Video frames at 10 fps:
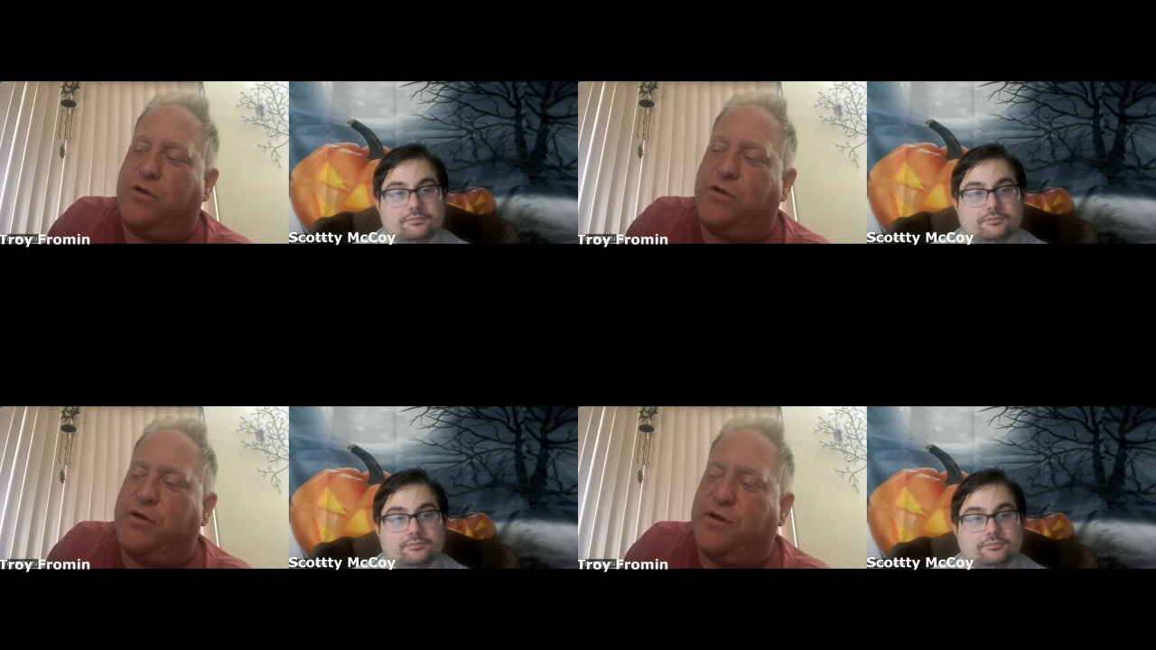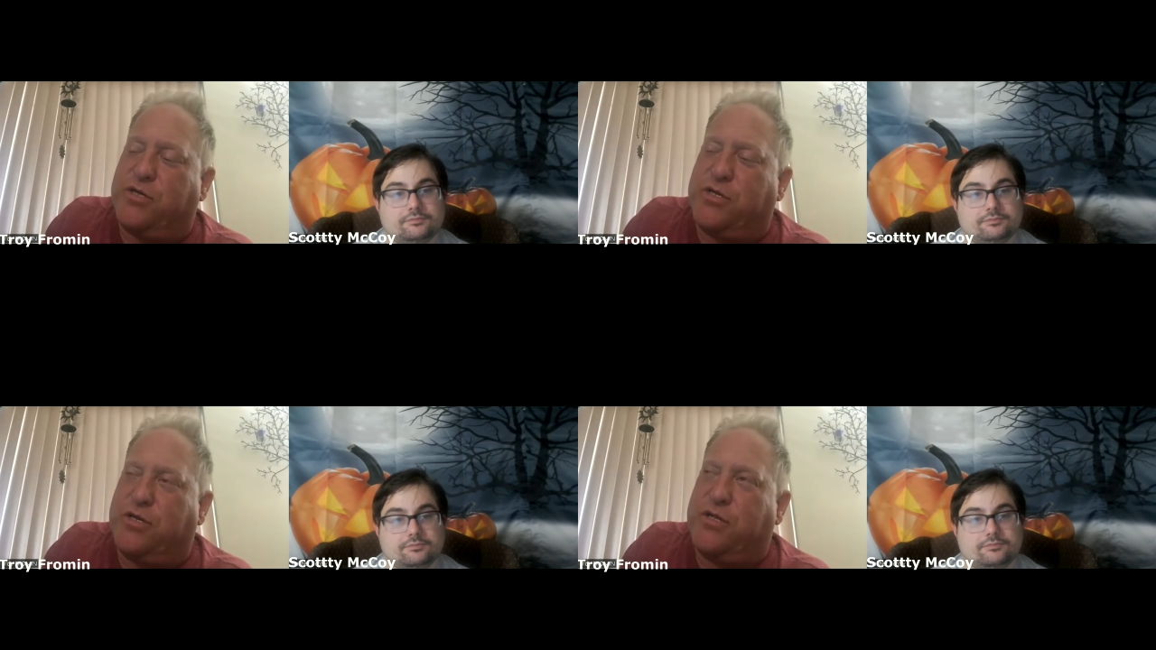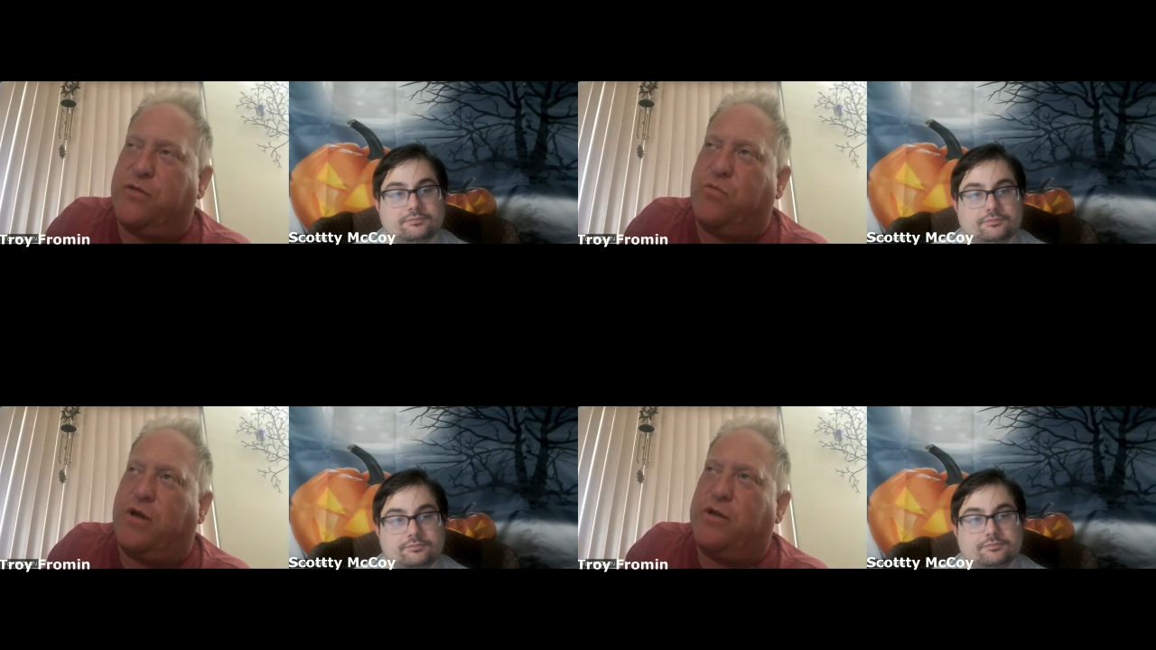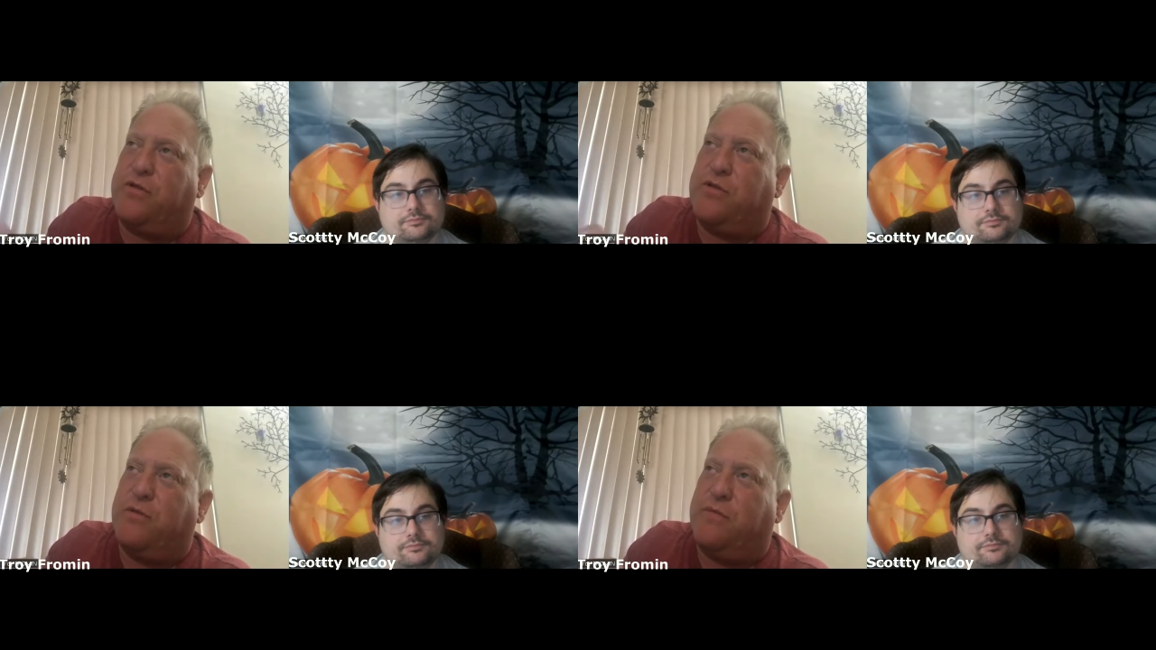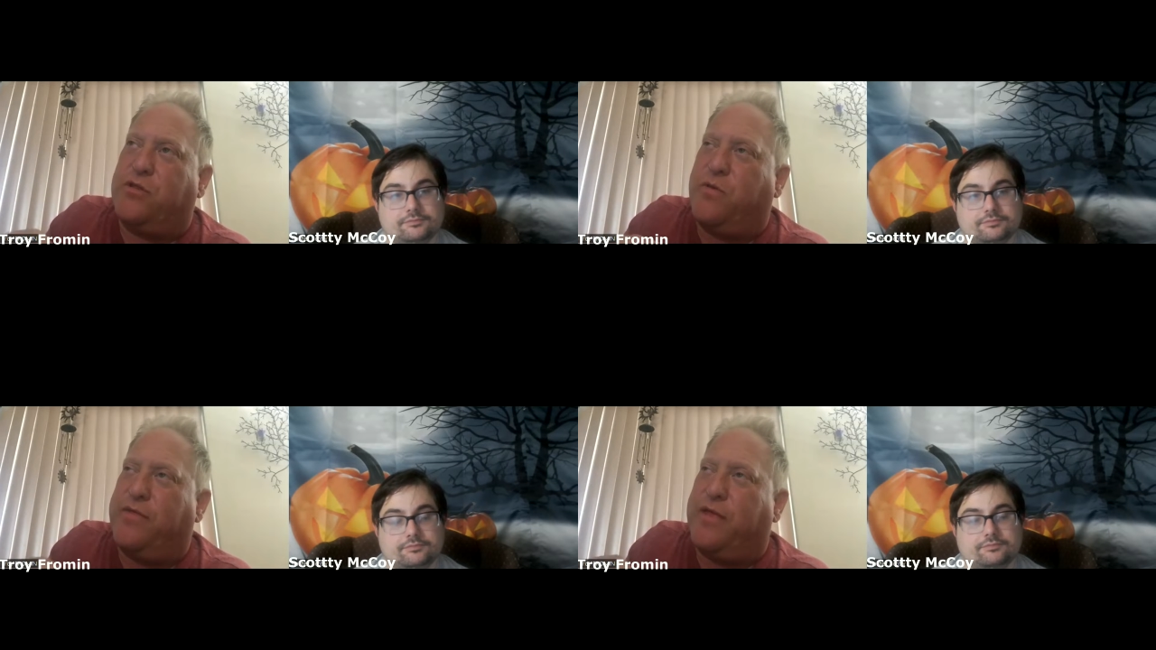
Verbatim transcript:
Speaker 1: Years. I did one in between